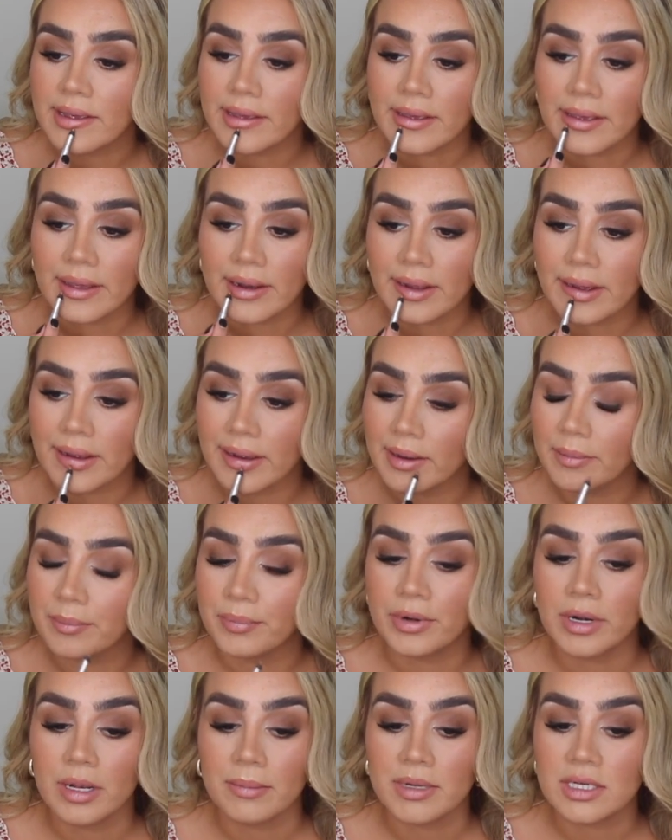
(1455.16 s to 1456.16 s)
And I'm
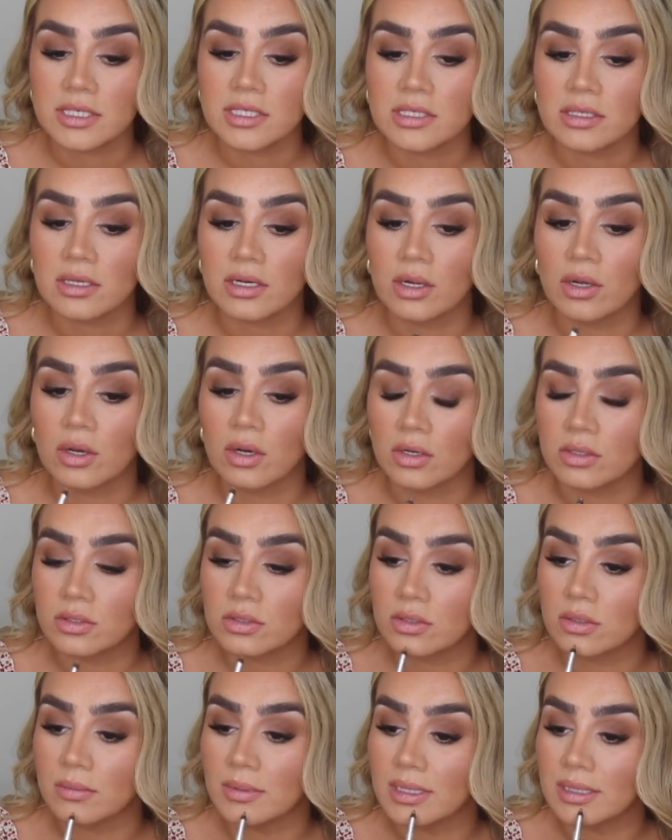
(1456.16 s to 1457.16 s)
pretty much just going to
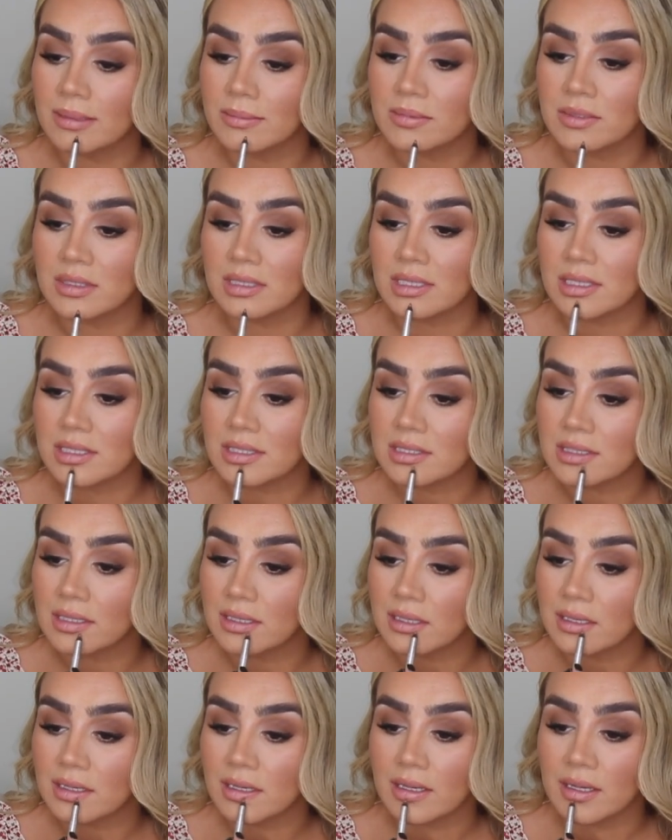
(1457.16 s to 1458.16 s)
contour my lips with this.
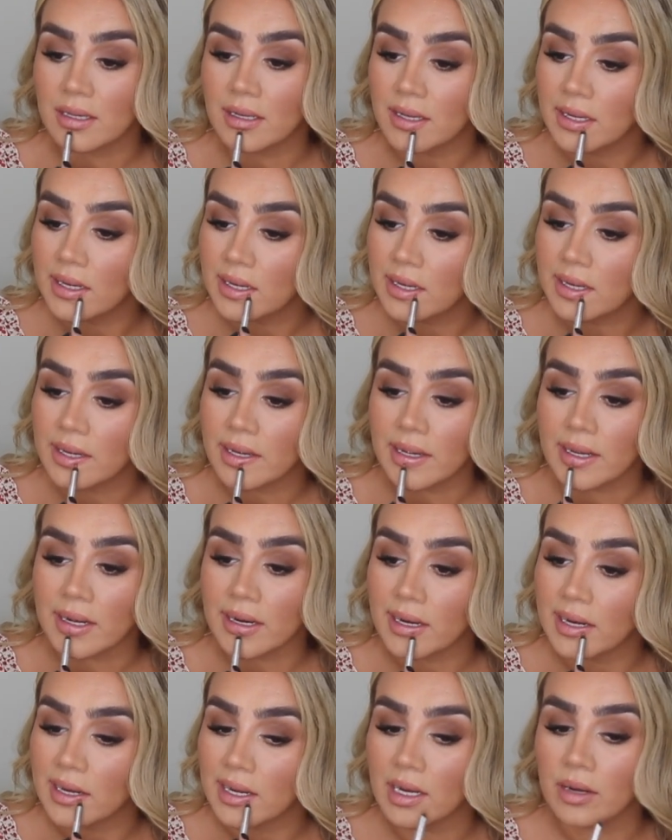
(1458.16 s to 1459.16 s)

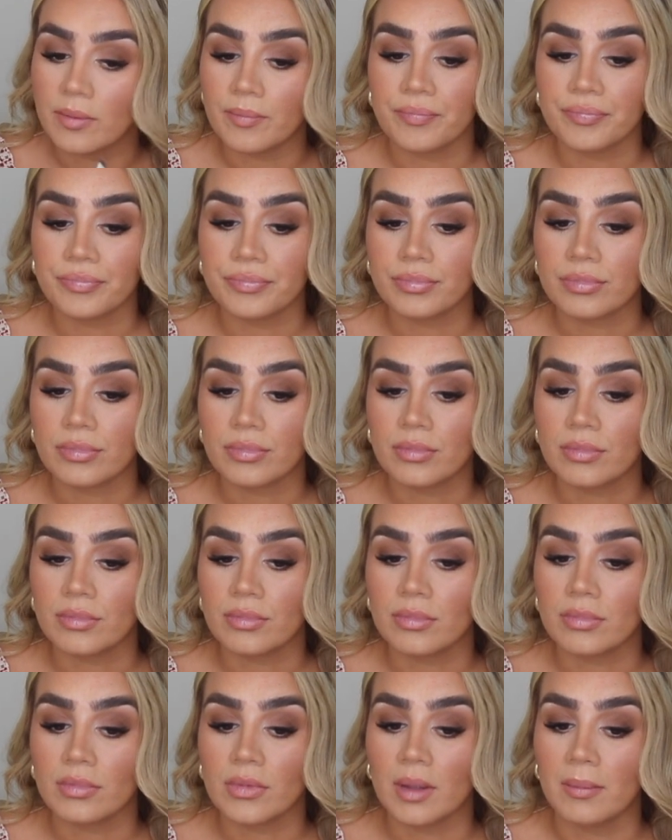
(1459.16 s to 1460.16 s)
Now,
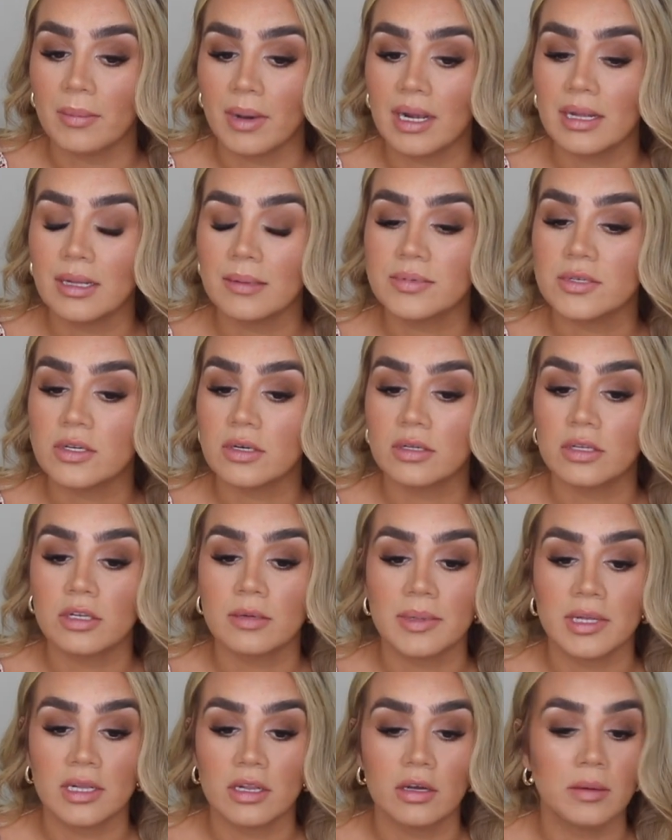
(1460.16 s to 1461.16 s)
my lips are a little
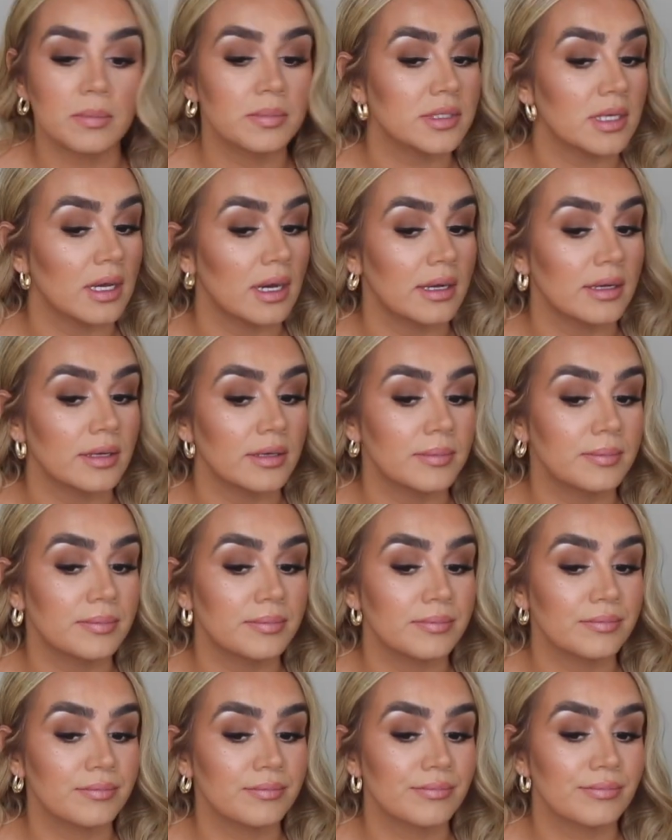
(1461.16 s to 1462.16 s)
bit lopsided,
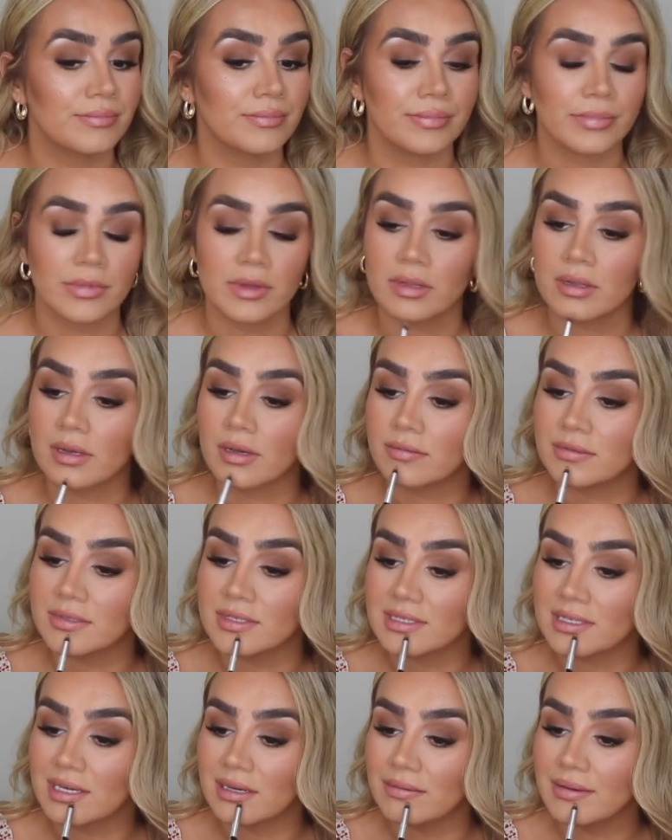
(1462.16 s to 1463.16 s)
I've
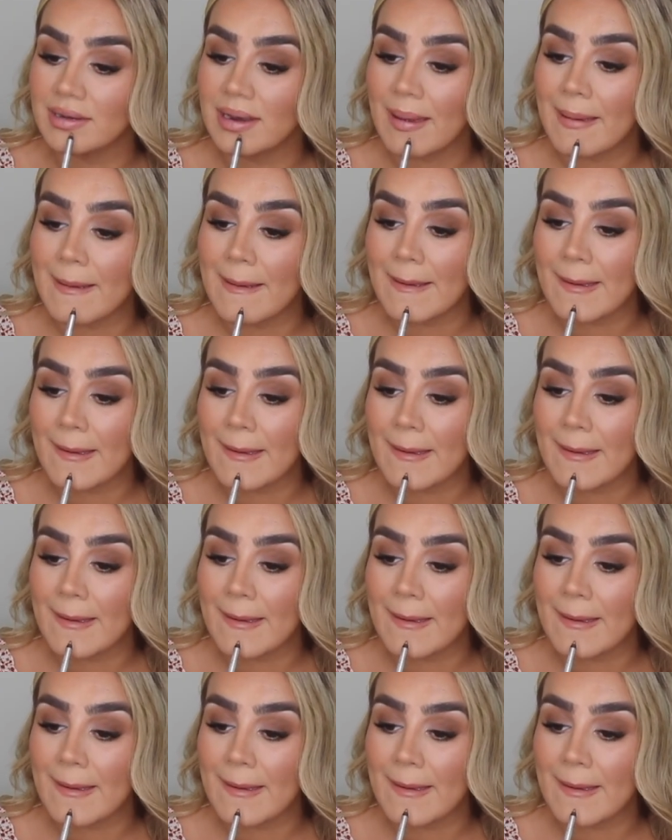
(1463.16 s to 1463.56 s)
discovered.